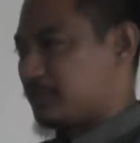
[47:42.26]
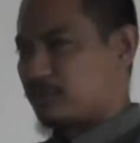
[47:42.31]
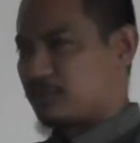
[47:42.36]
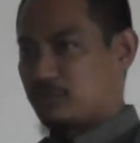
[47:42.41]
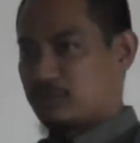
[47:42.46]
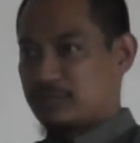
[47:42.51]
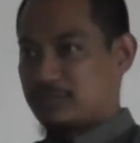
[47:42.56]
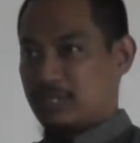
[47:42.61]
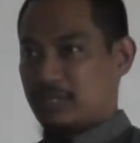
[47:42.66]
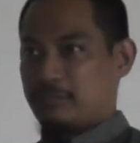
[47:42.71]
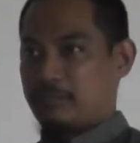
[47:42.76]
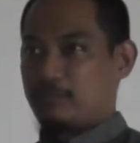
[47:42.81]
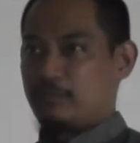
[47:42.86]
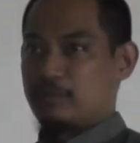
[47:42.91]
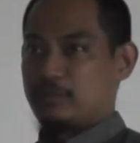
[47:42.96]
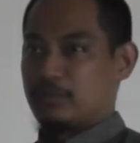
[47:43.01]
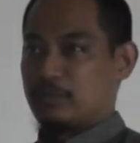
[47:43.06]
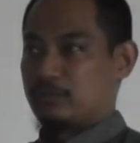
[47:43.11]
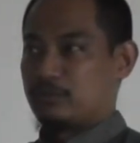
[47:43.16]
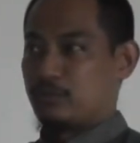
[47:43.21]
the concept
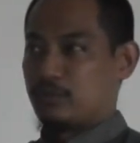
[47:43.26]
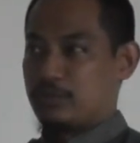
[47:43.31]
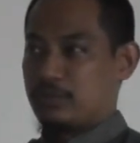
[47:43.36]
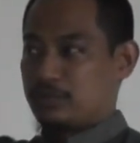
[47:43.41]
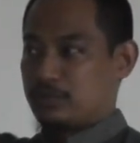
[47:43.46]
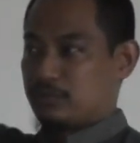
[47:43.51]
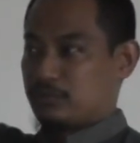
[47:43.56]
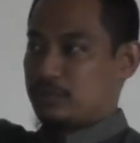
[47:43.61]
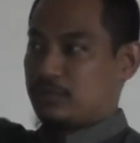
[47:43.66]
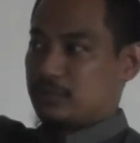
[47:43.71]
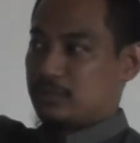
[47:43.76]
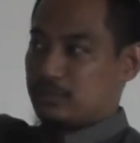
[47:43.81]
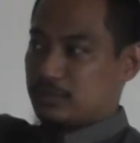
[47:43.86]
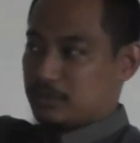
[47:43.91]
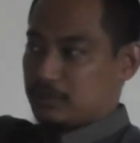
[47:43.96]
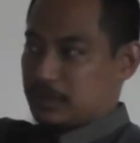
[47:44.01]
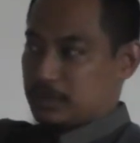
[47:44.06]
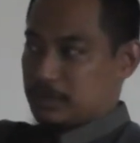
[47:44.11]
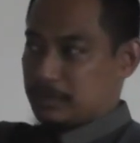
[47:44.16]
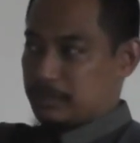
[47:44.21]
without going to
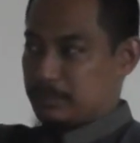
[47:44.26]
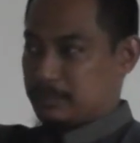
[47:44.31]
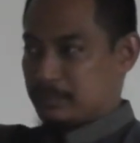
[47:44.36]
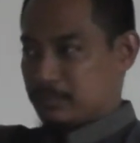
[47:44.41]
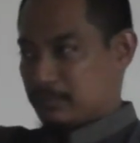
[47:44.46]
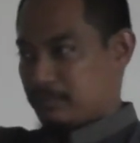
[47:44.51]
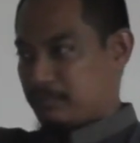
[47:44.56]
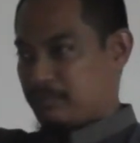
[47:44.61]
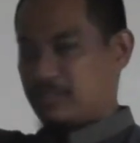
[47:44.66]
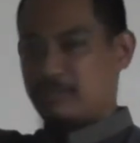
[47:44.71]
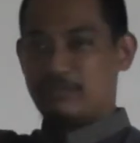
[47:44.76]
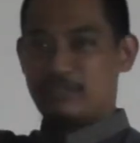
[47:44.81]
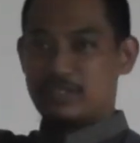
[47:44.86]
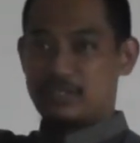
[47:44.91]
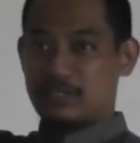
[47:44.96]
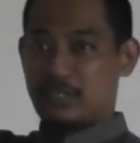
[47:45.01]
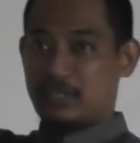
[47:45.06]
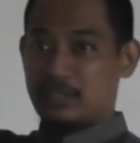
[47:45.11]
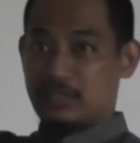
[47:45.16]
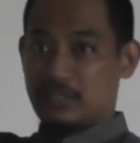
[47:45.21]
the previous
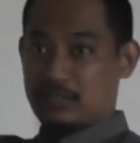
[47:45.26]
study,